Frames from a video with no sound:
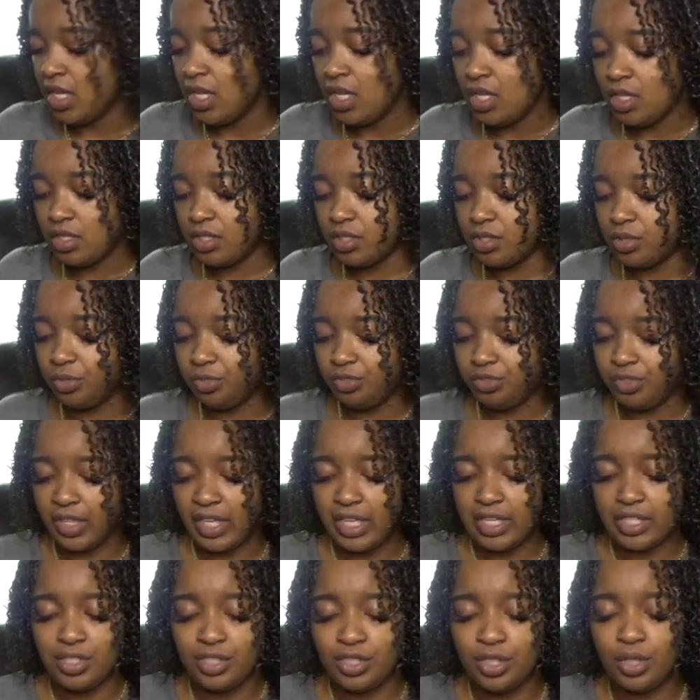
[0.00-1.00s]

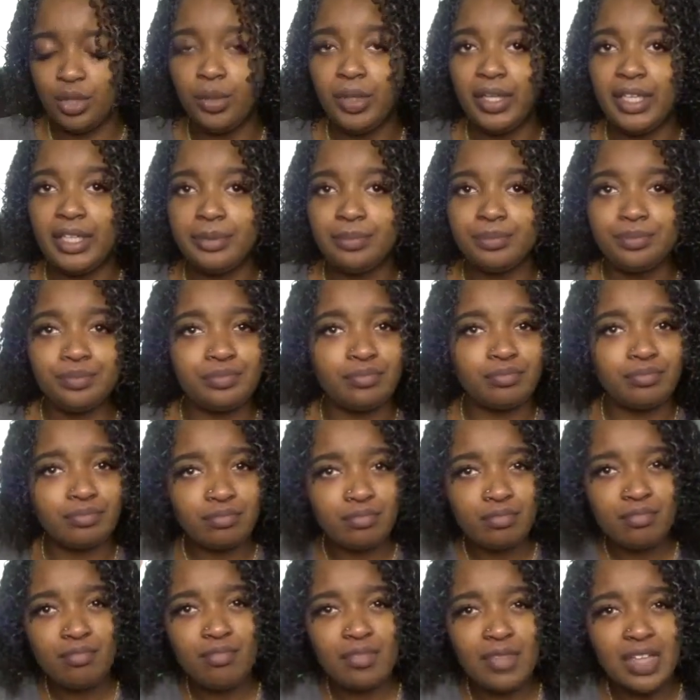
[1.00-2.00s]
souffle to it
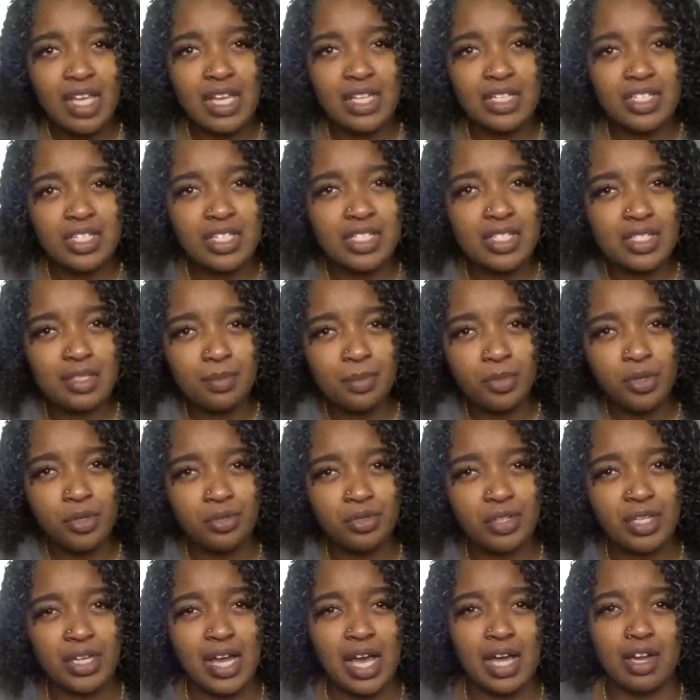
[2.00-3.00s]
and just
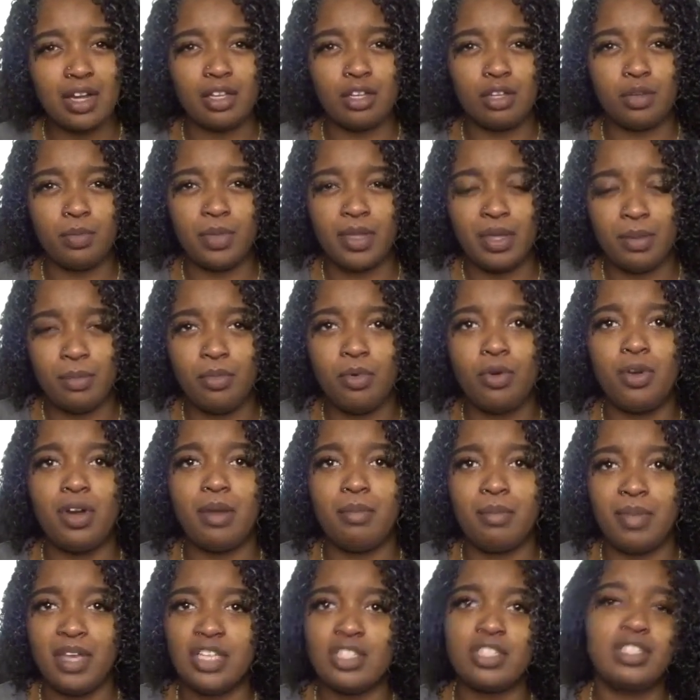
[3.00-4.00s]
smooth it out a little bit more
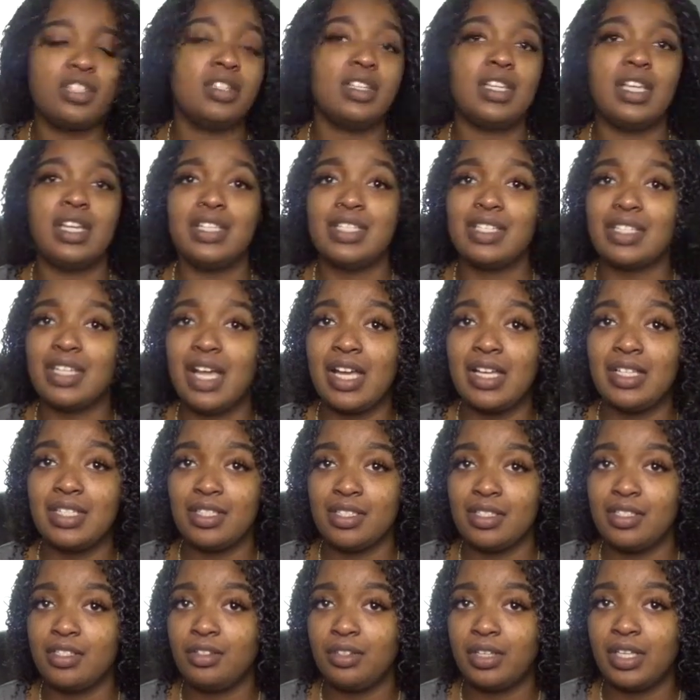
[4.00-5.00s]
and make sure that it's nice
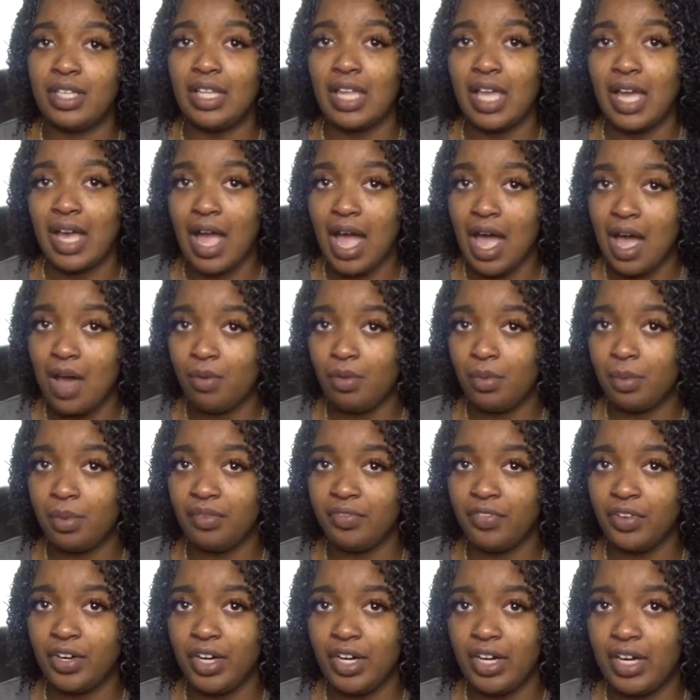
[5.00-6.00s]
and silky like I would
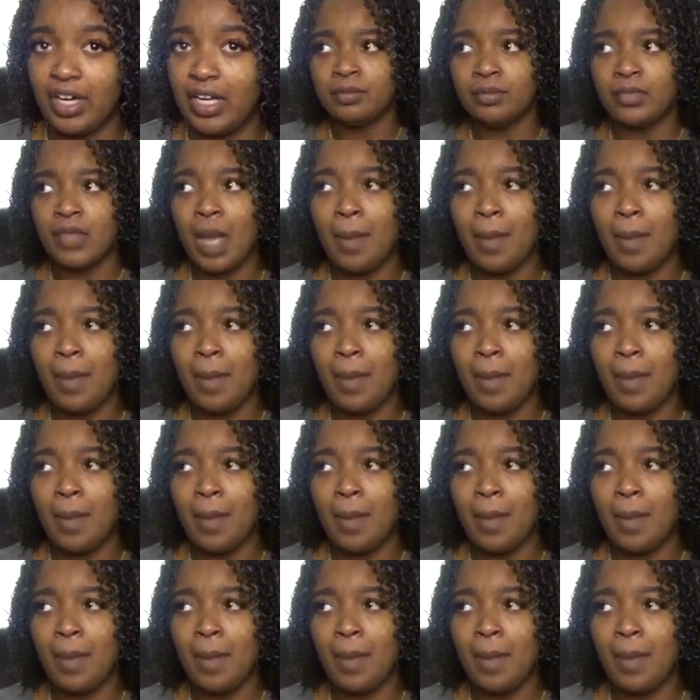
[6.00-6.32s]
prefer it.